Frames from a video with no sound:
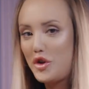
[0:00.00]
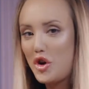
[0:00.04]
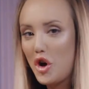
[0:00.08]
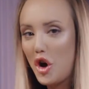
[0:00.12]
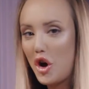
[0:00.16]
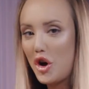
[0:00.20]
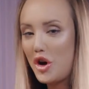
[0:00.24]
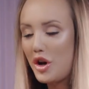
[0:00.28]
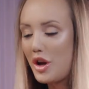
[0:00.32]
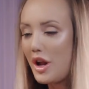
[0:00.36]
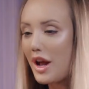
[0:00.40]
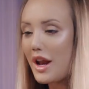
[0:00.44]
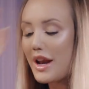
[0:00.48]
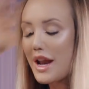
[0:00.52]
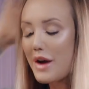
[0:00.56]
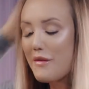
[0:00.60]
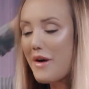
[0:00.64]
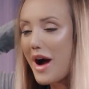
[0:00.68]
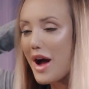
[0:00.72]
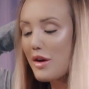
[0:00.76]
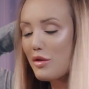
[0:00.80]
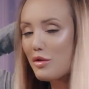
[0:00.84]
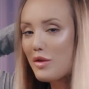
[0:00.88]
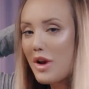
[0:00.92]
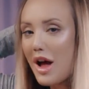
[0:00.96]
Done. Now
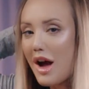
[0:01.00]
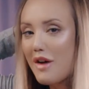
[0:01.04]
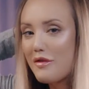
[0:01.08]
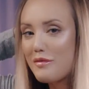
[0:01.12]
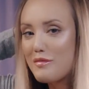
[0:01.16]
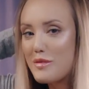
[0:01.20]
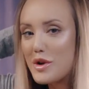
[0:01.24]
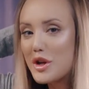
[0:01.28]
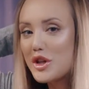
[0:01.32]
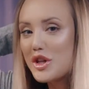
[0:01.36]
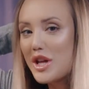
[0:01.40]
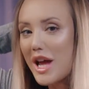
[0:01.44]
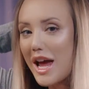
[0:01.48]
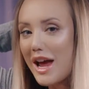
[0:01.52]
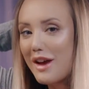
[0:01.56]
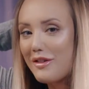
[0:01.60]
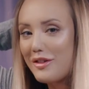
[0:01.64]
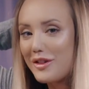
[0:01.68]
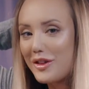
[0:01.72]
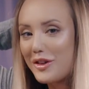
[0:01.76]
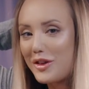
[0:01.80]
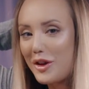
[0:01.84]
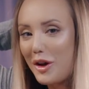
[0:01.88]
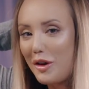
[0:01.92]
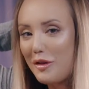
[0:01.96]
I don't have much hair at
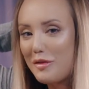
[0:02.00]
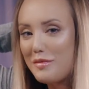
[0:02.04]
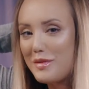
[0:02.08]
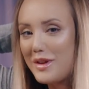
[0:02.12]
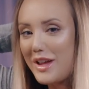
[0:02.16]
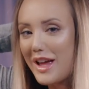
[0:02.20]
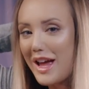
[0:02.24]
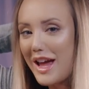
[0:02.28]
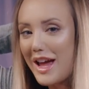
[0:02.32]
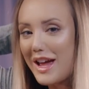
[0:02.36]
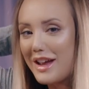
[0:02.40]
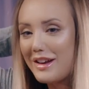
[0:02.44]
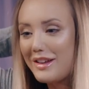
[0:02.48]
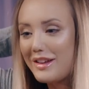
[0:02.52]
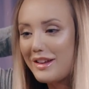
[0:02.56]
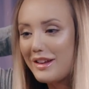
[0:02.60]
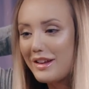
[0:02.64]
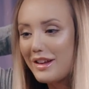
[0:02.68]
the top of my head,